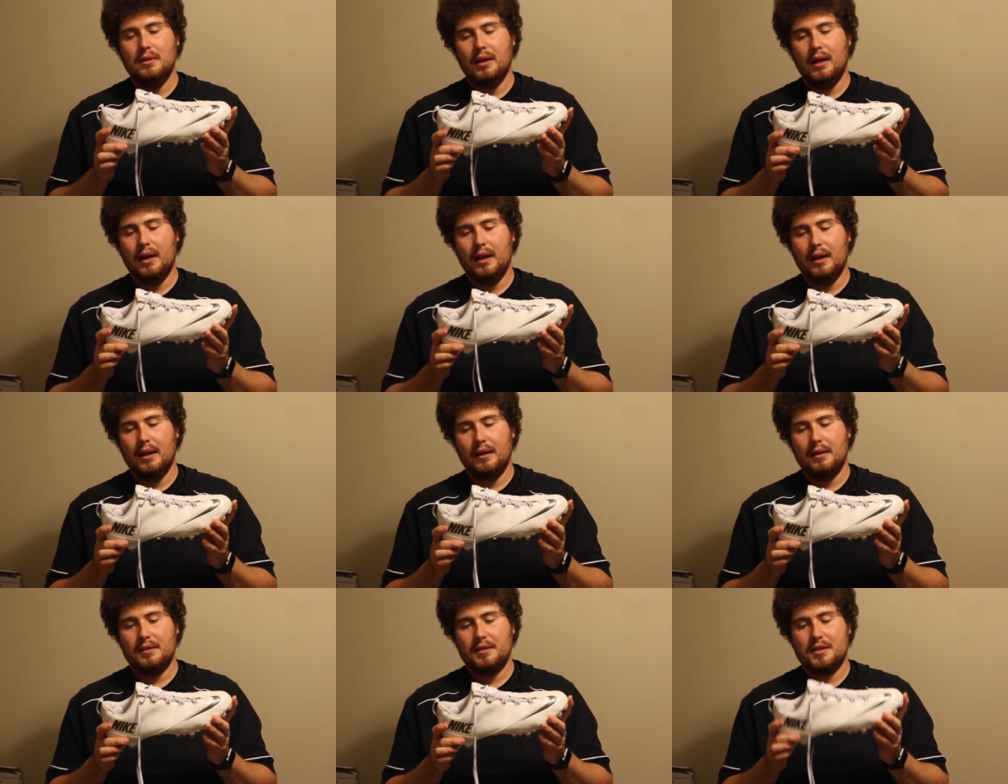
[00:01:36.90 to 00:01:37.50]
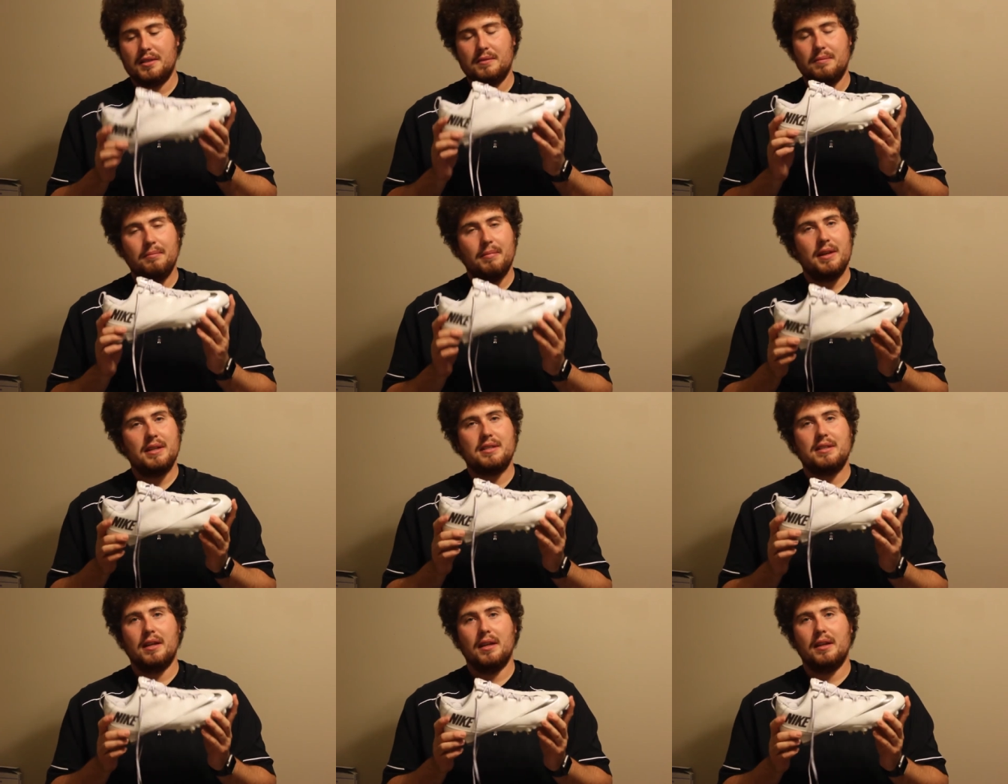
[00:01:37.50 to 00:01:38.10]
uh, just
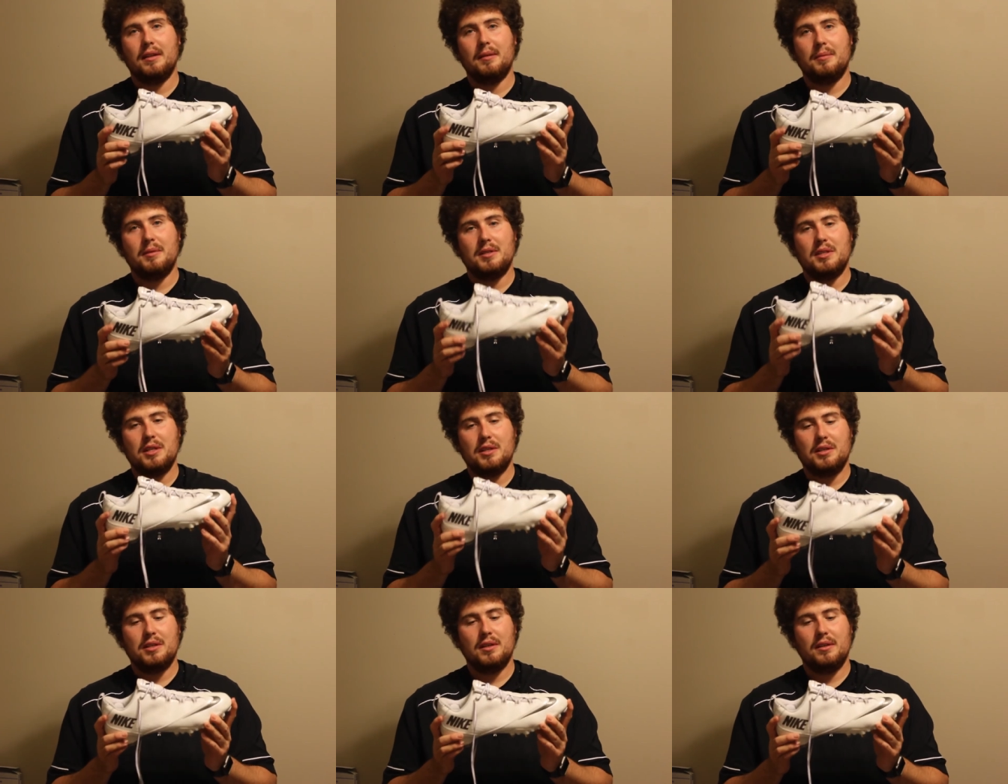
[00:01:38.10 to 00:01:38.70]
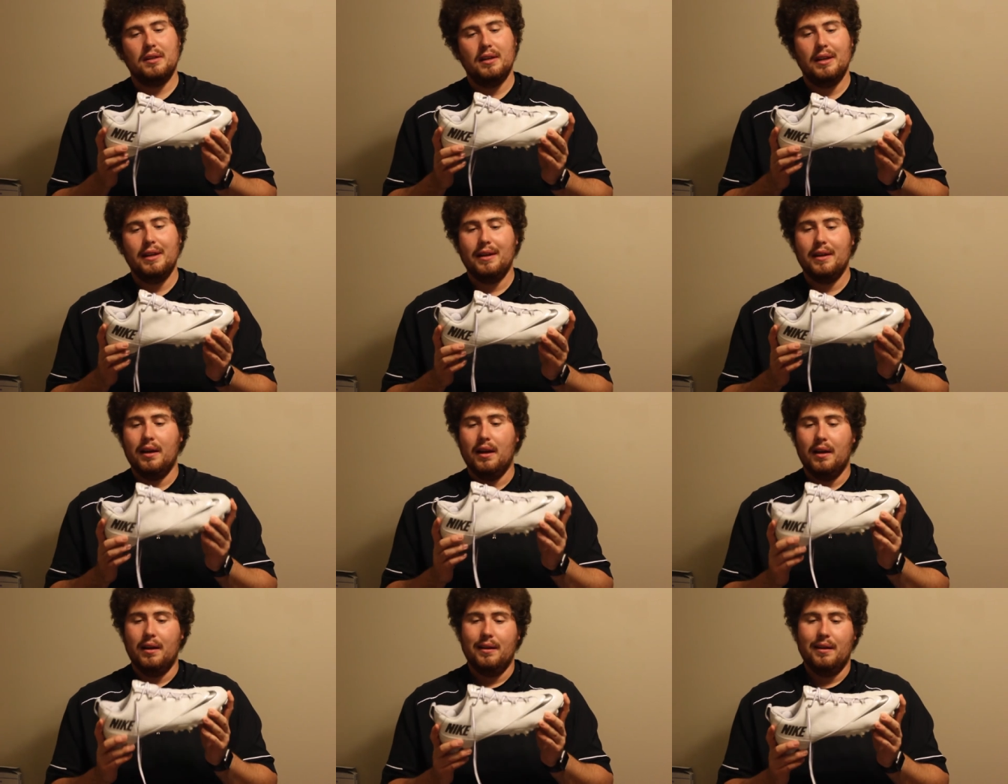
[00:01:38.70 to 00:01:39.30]
based on the position,
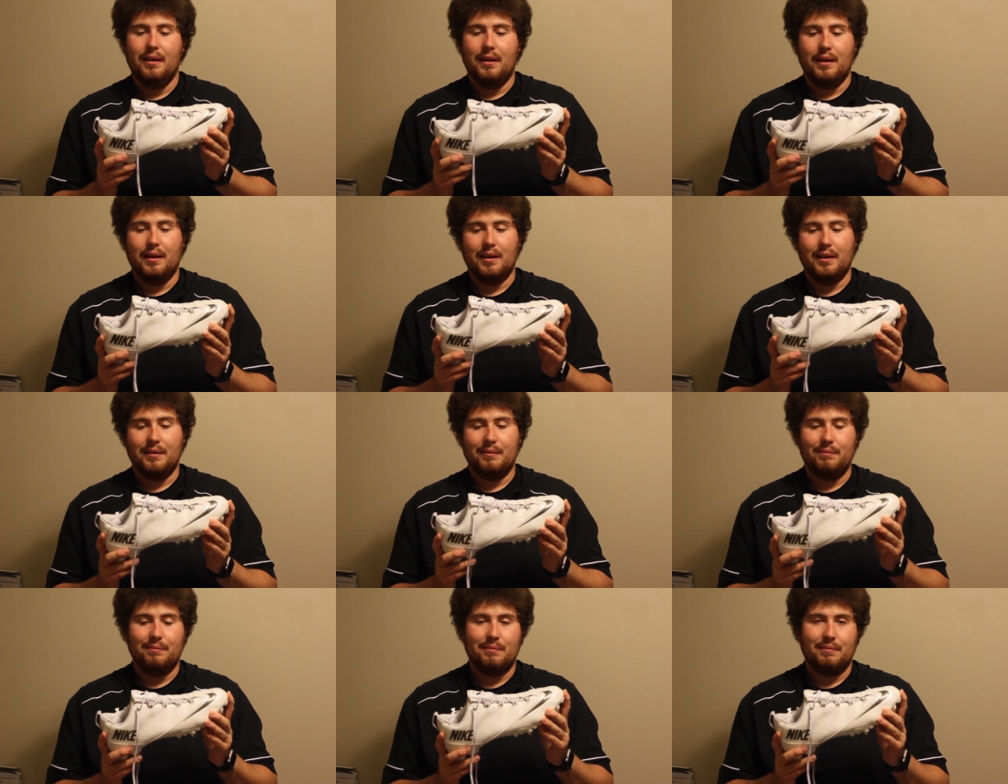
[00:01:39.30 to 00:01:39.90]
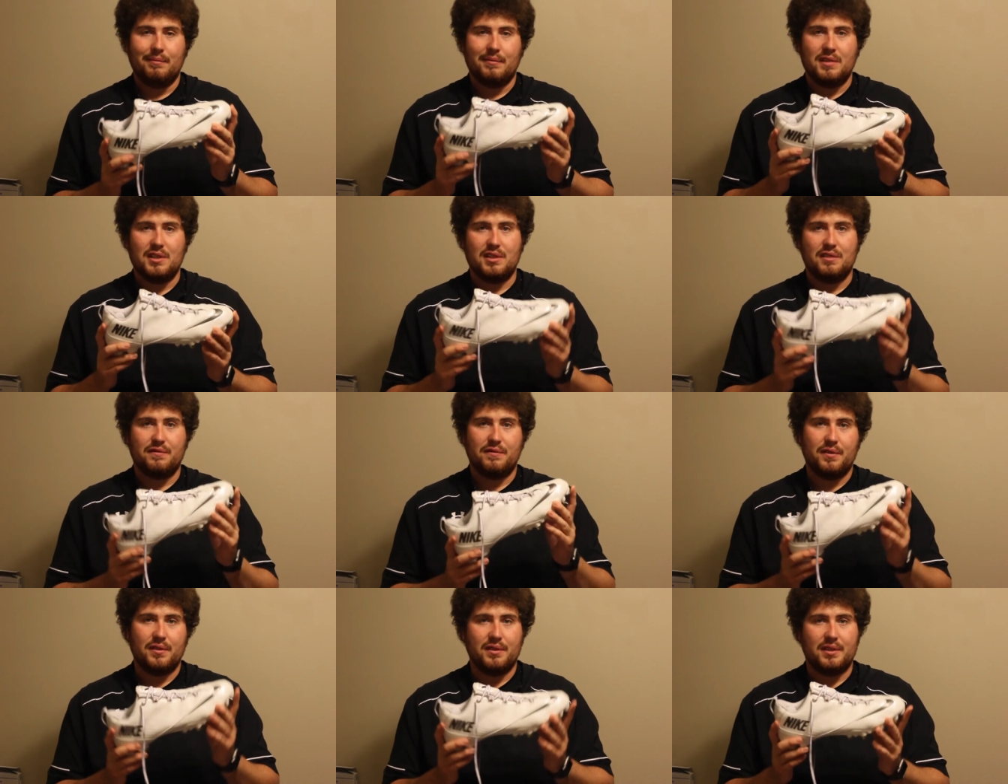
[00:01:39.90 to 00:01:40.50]
uh,
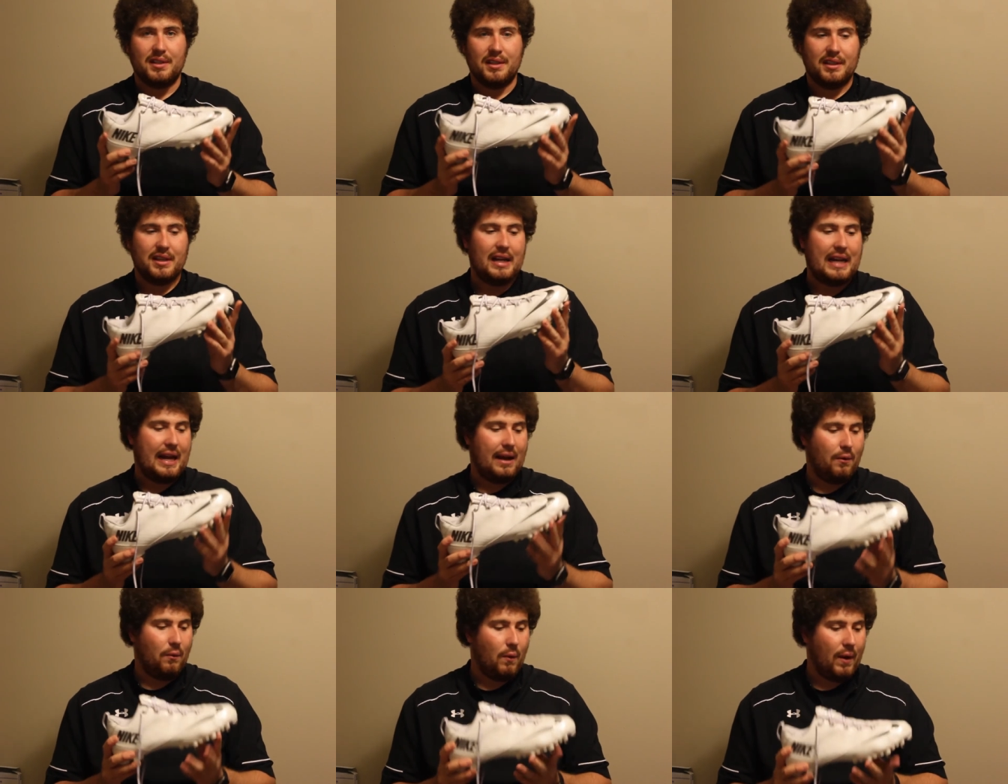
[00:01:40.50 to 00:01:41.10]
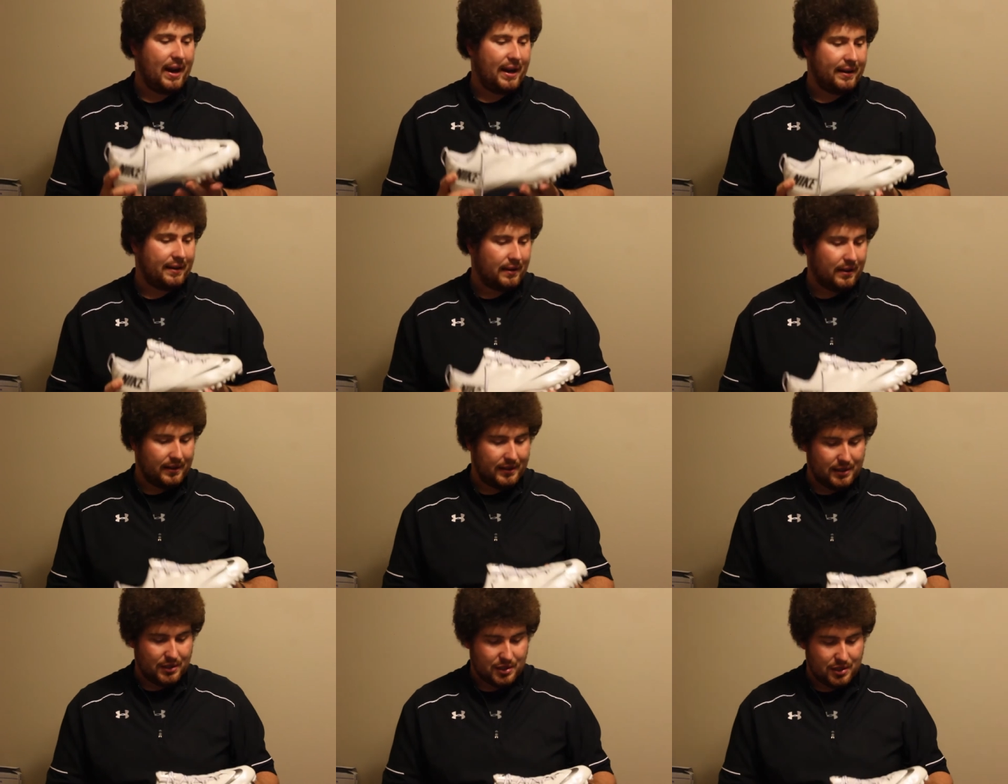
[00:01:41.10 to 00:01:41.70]
just for, to cut out weight
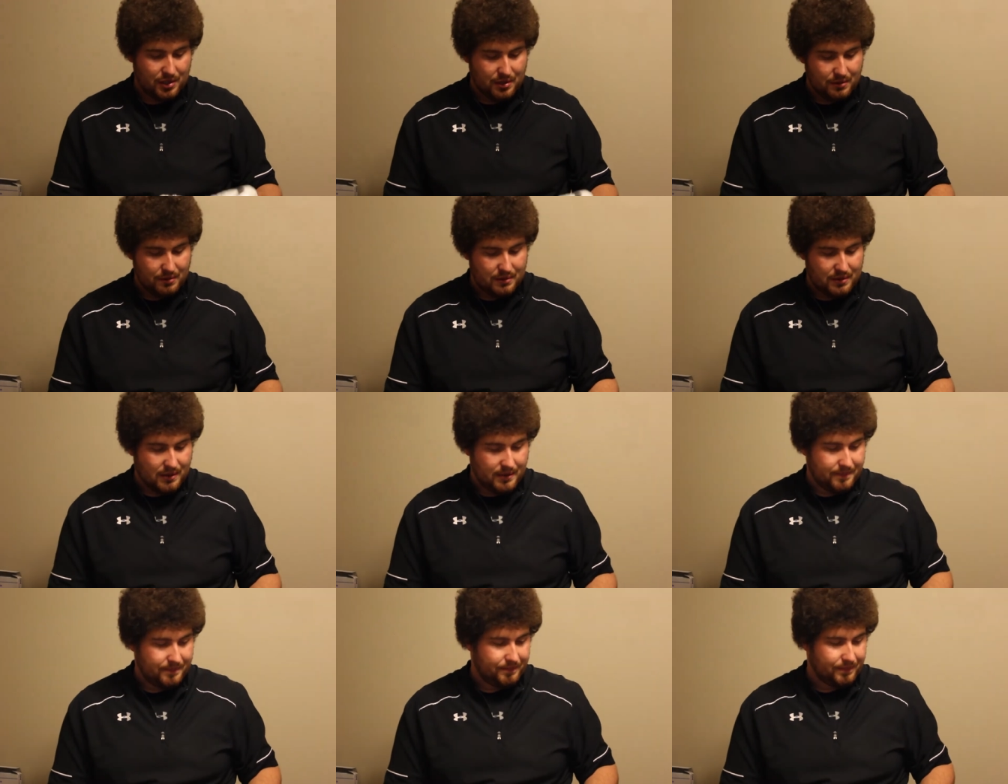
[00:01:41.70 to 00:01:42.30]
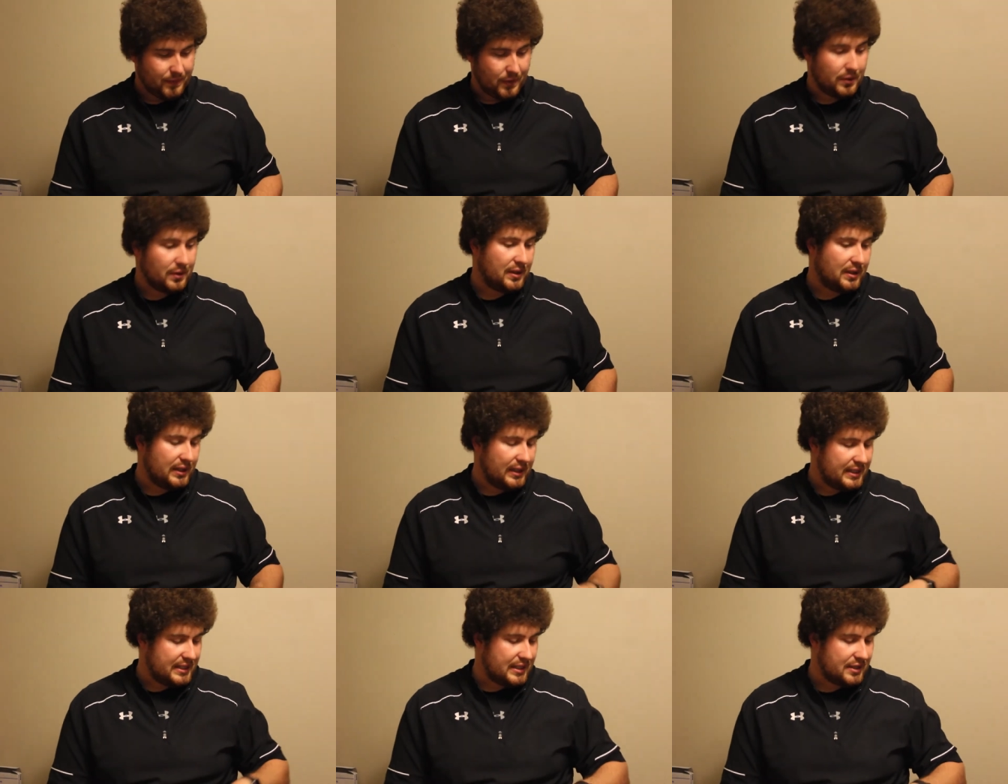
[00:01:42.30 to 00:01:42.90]
on the shoes, or
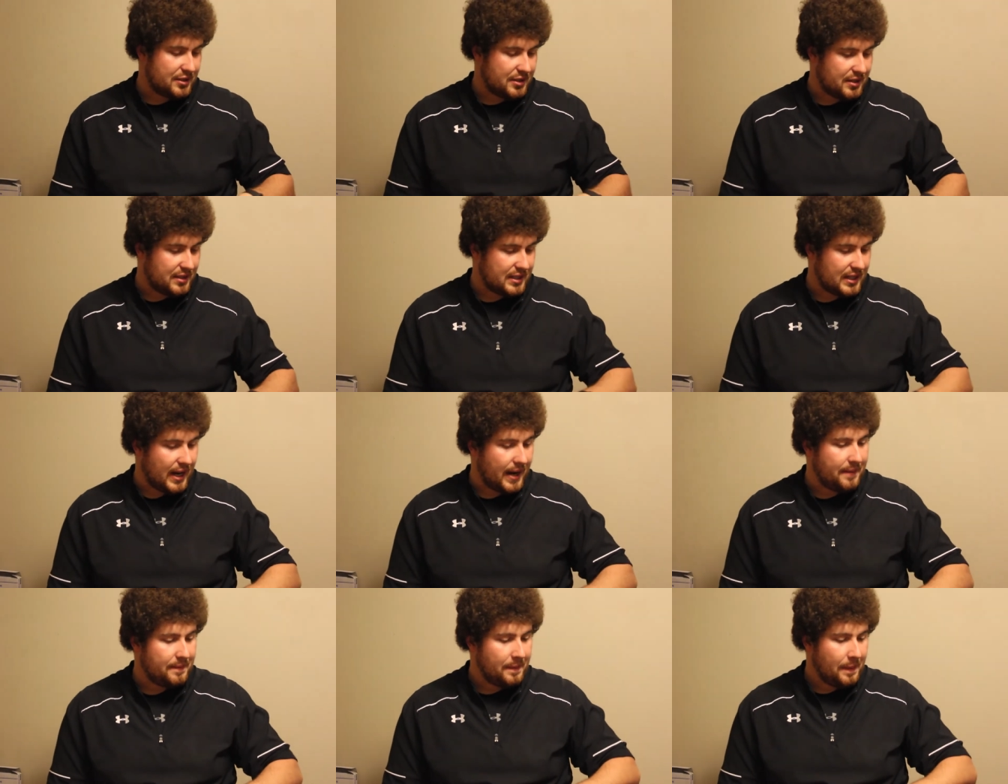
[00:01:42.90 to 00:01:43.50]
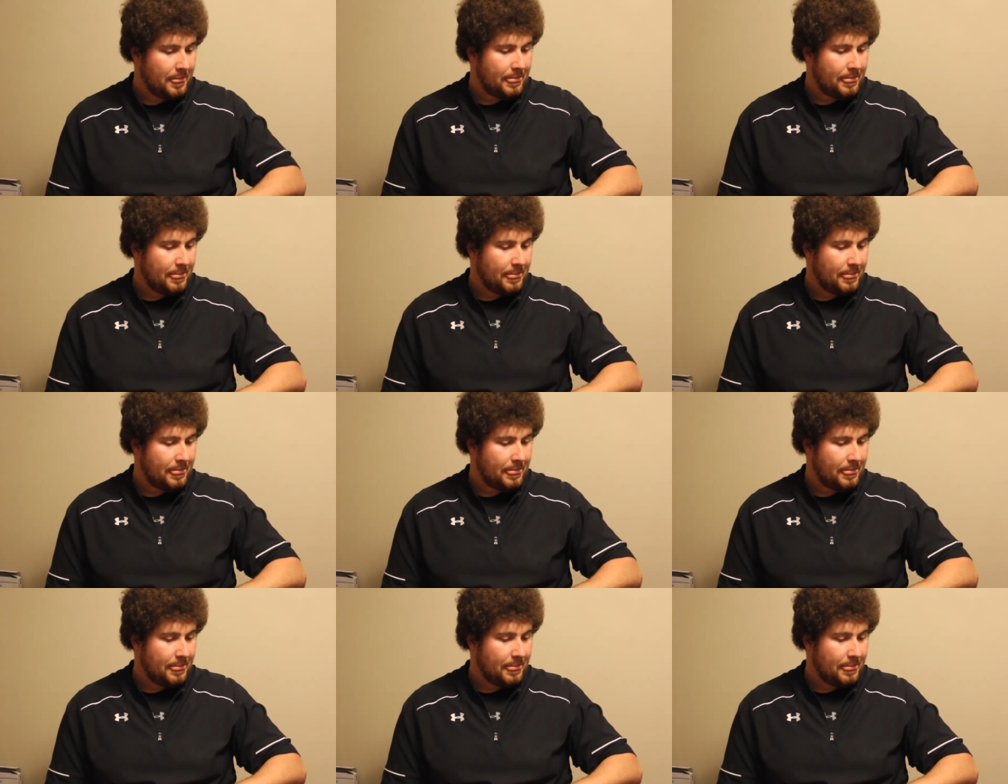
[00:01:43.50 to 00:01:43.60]
cleats I should say.